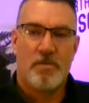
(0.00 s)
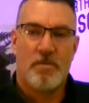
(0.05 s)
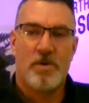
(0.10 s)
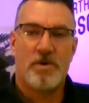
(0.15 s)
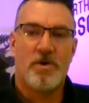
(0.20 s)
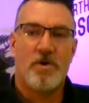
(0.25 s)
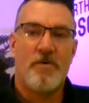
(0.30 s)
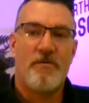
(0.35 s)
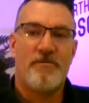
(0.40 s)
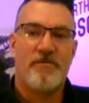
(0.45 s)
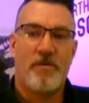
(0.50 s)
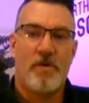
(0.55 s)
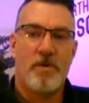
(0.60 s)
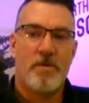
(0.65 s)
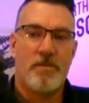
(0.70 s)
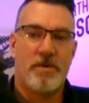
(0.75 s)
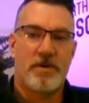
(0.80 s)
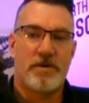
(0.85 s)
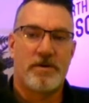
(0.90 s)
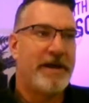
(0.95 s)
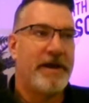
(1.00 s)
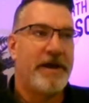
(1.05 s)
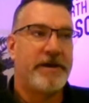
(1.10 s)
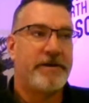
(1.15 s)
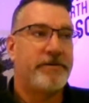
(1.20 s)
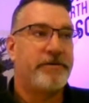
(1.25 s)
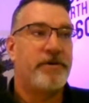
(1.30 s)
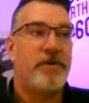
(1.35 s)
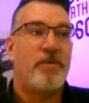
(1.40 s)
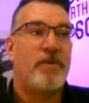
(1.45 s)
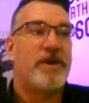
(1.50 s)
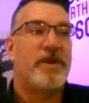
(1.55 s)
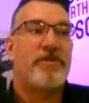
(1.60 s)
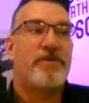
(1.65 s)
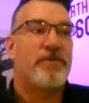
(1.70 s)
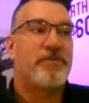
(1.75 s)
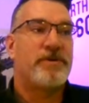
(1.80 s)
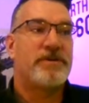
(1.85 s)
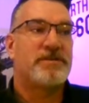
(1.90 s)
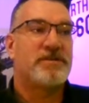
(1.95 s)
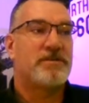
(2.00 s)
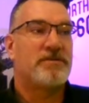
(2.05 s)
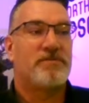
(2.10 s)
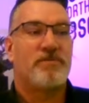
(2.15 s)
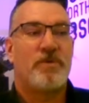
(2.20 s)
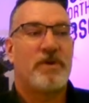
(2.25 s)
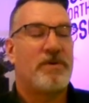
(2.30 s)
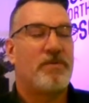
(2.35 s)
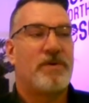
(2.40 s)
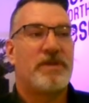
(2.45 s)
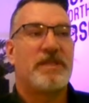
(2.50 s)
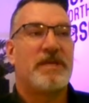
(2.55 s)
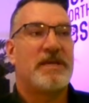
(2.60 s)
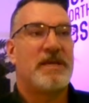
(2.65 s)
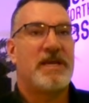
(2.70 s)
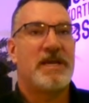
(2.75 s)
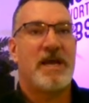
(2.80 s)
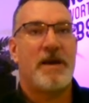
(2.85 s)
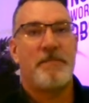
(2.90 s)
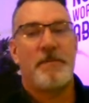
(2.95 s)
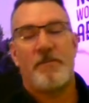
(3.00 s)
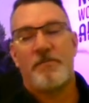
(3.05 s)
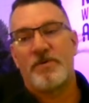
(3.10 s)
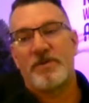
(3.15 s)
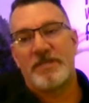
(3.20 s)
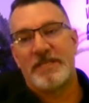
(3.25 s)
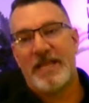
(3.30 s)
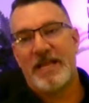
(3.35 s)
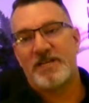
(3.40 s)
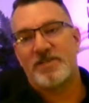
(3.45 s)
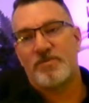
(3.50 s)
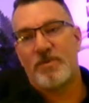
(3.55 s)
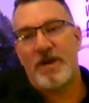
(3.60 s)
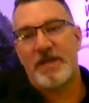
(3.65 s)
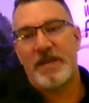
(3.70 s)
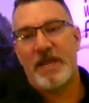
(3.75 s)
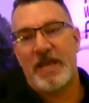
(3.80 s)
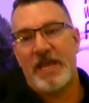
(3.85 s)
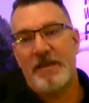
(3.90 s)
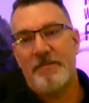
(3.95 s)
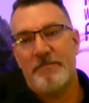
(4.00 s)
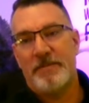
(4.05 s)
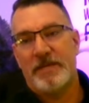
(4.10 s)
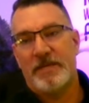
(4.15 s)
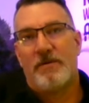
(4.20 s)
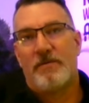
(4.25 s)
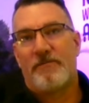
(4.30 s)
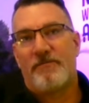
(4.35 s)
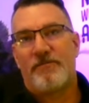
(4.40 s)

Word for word: we'll go forward. I don't know what other reason what, what they can come up with next why they hate me.